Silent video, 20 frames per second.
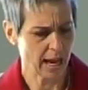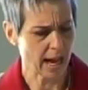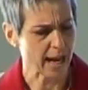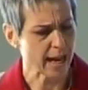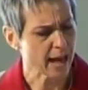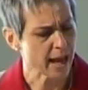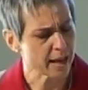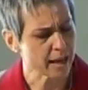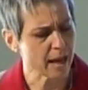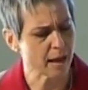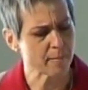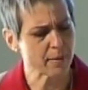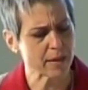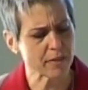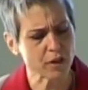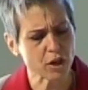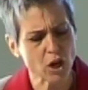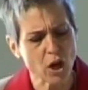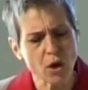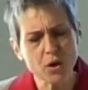I hung up,
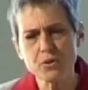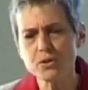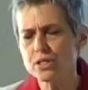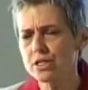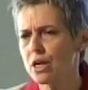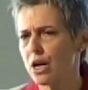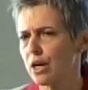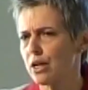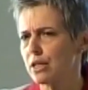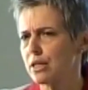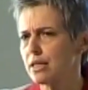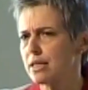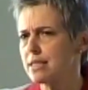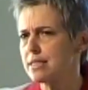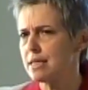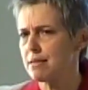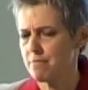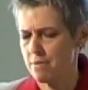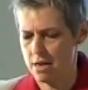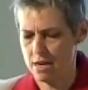and the Coast Guard
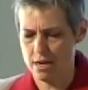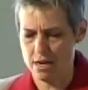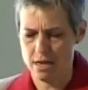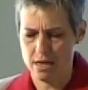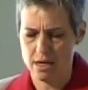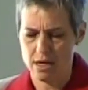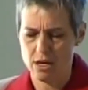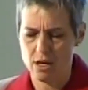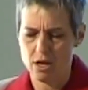seaman,